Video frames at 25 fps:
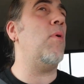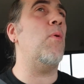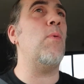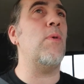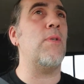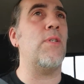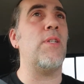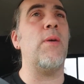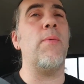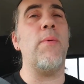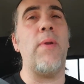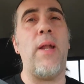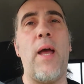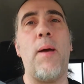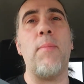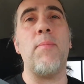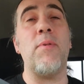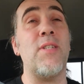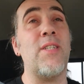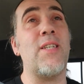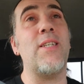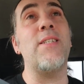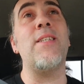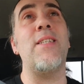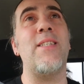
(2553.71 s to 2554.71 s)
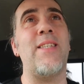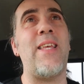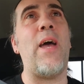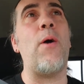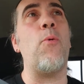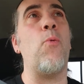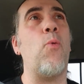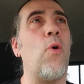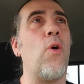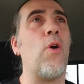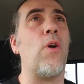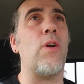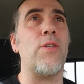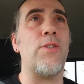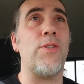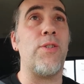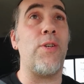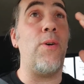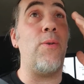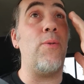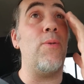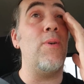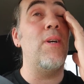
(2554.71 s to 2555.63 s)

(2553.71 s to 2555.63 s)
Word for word: but we'll see what happens because he's at work, so.